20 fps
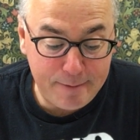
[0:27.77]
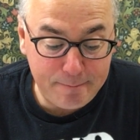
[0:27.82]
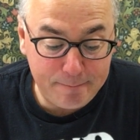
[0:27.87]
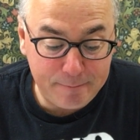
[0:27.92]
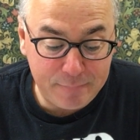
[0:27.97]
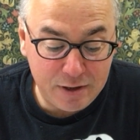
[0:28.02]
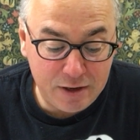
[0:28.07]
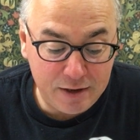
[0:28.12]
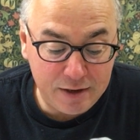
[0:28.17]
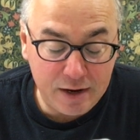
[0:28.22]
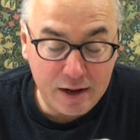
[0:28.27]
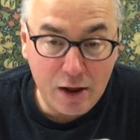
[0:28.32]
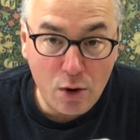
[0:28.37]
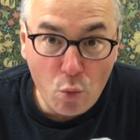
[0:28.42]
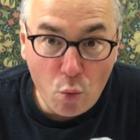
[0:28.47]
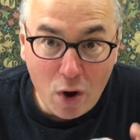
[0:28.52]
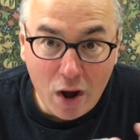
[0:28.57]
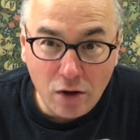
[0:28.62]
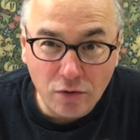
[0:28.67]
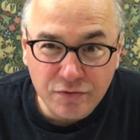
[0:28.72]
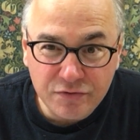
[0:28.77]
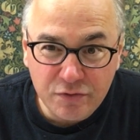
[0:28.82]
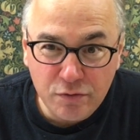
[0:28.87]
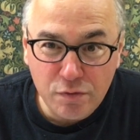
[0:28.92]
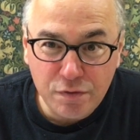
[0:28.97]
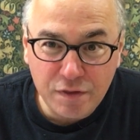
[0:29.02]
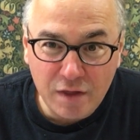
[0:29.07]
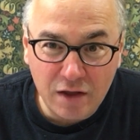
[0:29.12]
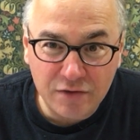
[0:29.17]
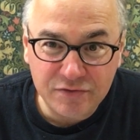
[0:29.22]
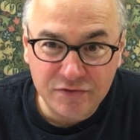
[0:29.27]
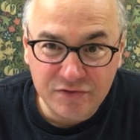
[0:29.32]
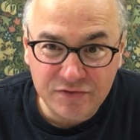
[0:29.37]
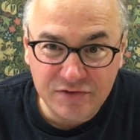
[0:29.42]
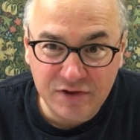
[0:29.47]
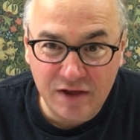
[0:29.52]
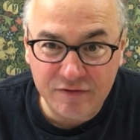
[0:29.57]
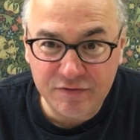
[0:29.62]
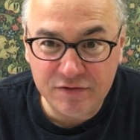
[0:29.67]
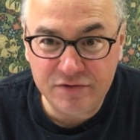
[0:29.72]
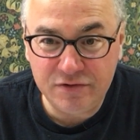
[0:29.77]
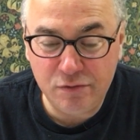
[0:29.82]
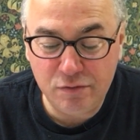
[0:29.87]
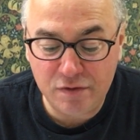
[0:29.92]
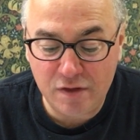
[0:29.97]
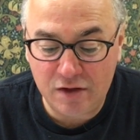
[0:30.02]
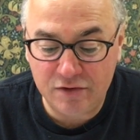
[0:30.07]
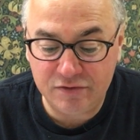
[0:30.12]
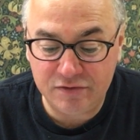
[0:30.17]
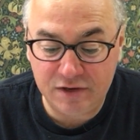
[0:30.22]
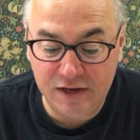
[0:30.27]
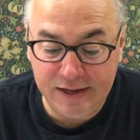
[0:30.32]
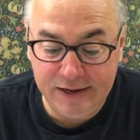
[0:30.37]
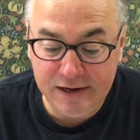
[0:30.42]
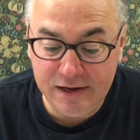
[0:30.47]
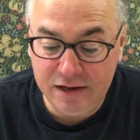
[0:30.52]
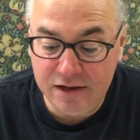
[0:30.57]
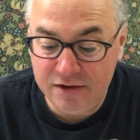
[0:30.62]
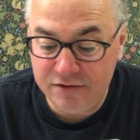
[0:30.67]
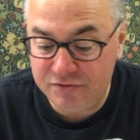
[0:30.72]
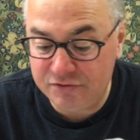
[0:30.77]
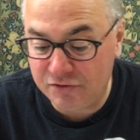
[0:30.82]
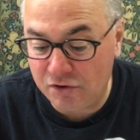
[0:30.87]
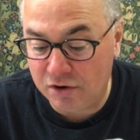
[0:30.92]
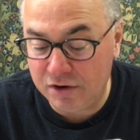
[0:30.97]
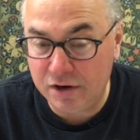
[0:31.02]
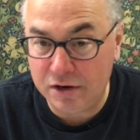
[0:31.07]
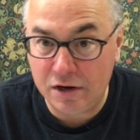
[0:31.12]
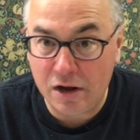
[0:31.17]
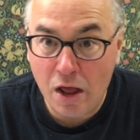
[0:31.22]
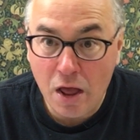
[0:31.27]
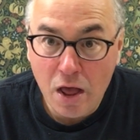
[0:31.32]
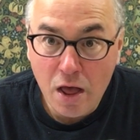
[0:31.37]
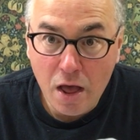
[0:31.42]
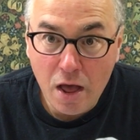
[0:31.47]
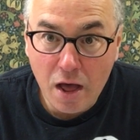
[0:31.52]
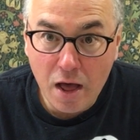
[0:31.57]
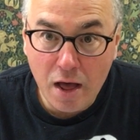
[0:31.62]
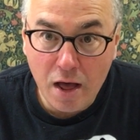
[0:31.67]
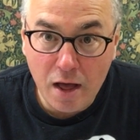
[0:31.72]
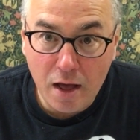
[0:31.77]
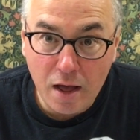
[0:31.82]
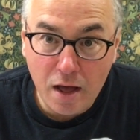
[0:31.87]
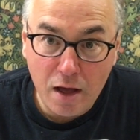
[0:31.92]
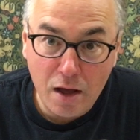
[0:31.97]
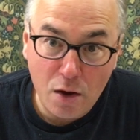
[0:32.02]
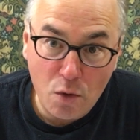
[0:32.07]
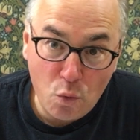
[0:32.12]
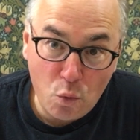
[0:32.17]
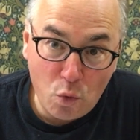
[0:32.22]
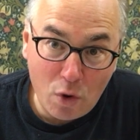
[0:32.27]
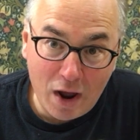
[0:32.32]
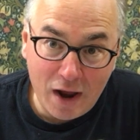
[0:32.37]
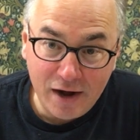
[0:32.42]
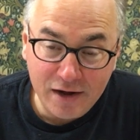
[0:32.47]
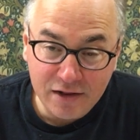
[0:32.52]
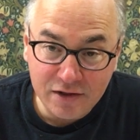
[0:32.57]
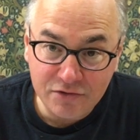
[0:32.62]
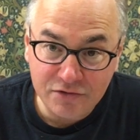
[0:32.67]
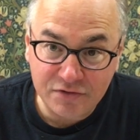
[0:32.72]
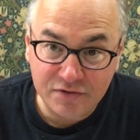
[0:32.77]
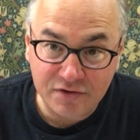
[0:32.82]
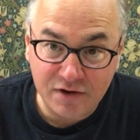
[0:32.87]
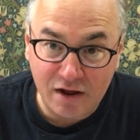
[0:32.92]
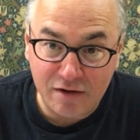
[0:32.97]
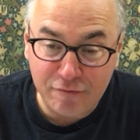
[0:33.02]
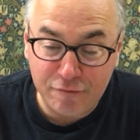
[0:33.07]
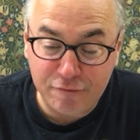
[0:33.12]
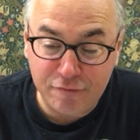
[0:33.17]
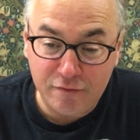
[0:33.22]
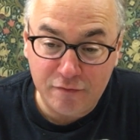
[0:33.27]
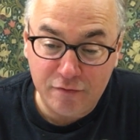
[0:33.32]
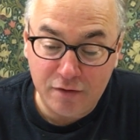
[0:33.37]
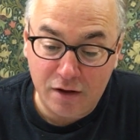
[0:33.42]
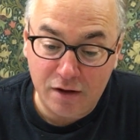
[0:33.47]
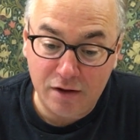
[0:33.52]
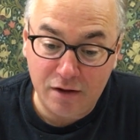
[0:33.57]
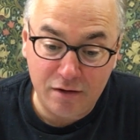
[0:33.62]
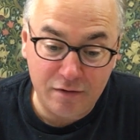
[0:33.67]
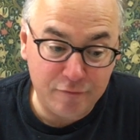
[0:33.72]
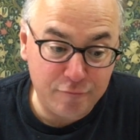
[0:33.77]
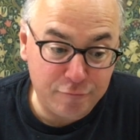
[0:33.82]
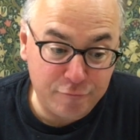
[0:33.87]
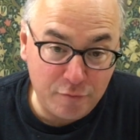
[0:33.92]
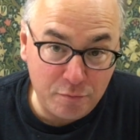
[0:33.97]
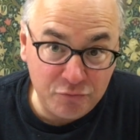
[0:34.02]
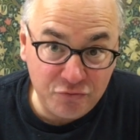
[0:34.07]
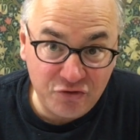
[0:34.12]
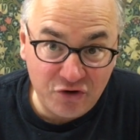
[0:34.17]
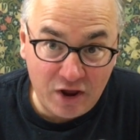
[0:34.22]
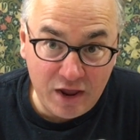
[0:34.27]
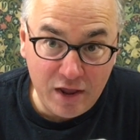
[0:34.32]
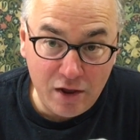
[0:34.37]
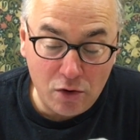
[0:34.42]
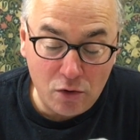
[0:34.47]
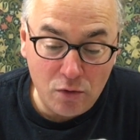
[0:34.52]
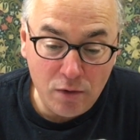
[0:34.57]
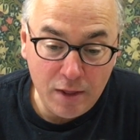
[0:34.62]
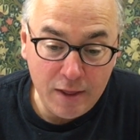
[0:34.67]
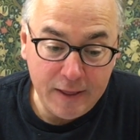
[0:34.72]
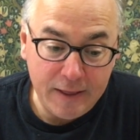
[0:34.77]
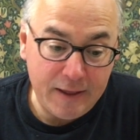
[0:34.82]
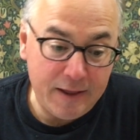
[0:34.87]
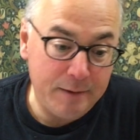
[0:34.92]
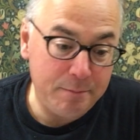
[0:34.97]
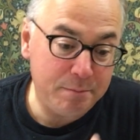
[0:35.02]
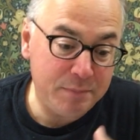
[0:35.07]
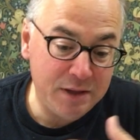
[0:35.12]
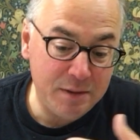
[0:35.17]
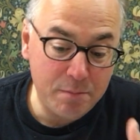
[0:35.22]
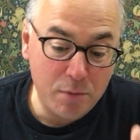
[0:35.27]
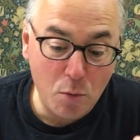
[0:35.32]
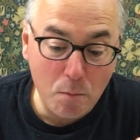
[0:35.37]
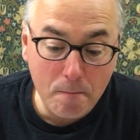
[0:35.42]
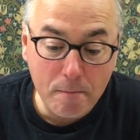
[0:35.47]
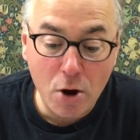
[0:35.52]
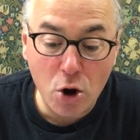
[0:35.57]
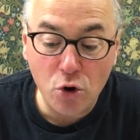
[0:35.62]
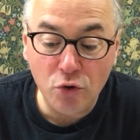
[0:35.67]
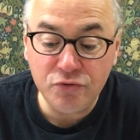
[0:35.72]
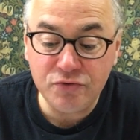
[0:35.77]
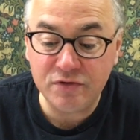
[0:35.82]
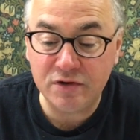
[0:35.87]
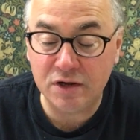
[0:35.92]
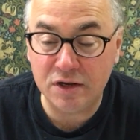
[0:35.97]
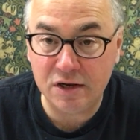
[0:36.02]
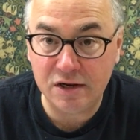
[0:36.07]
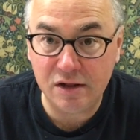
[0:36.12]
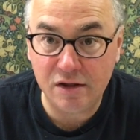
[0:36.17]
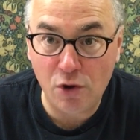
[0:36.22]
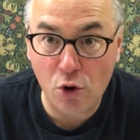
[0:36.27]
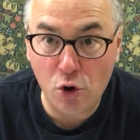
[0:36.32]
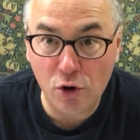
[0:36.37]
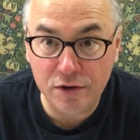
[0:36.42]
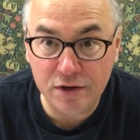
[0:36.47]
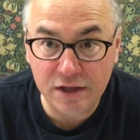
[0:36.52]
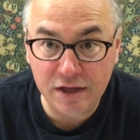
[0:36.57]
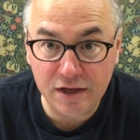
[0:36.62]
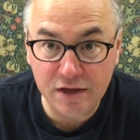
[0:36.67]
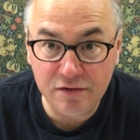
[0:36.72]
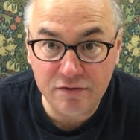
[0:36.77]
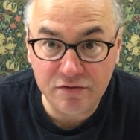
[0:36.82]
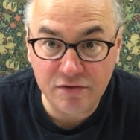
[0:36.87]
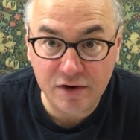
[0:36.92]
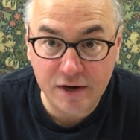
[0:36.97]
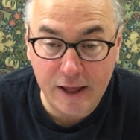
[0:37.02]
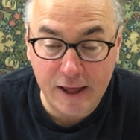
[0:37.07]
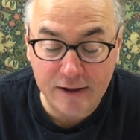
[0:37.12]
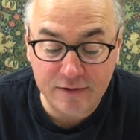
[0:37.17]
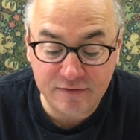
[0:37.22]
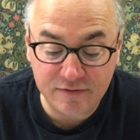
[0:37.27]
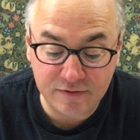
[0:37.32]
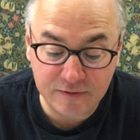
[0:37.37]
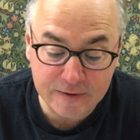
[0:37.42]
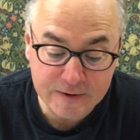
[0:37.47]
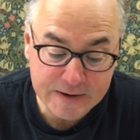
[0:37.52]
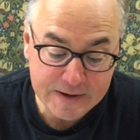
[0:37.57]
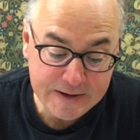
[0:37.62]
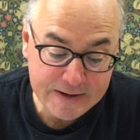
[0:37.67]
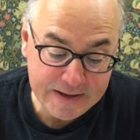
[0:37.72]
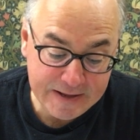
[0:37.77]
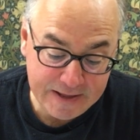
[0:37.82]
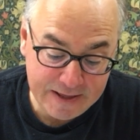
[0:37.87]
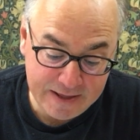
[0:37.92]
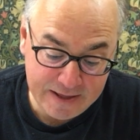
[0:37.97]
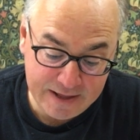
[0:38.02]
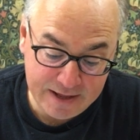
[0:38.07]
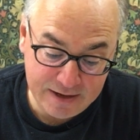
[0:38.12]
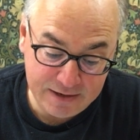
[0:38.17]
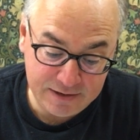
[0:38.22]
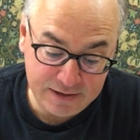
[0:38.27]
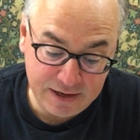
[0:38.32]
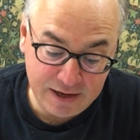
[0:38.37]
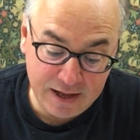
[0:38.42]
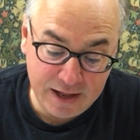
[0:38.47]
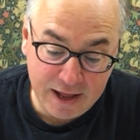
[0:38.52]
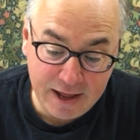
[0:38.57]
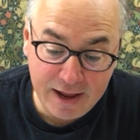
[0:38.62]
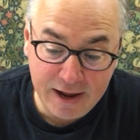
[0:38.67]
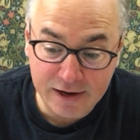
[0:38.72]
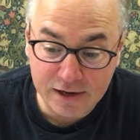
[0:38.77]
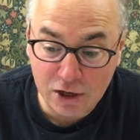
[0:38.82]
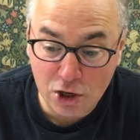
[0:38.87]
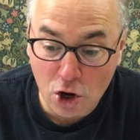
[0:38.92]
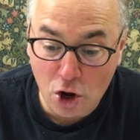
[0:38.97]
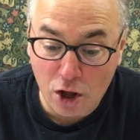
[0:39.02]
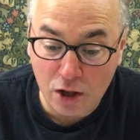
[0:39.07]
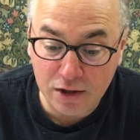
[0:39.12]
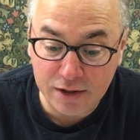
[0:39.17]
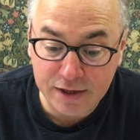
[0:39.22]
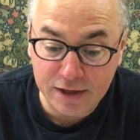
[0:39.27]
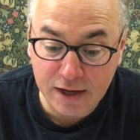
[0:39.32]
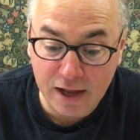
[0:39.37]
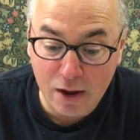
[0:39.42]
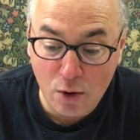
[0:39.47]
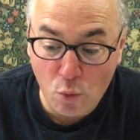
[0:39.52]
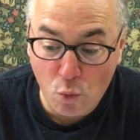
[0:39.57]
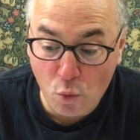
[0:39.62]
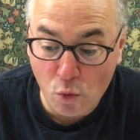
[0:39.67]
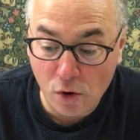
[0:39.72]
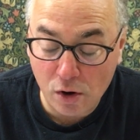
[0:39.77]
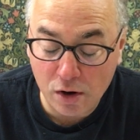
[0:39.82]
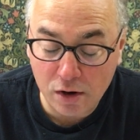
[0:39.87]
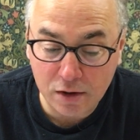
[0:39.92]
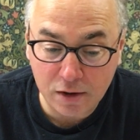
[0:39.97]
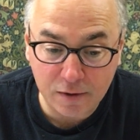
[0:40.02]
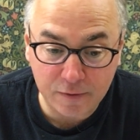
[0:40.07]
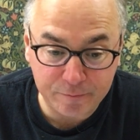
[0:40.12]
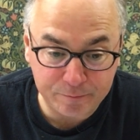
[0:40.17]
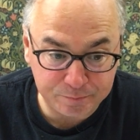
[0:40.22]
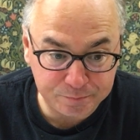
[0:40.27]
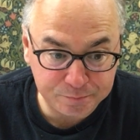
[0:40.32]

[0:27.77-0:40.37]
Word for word: But around 2007, 2008, he started uh, writing stuff uh, from jail, and people posted it on the internet. And uh, I had a colleague at work.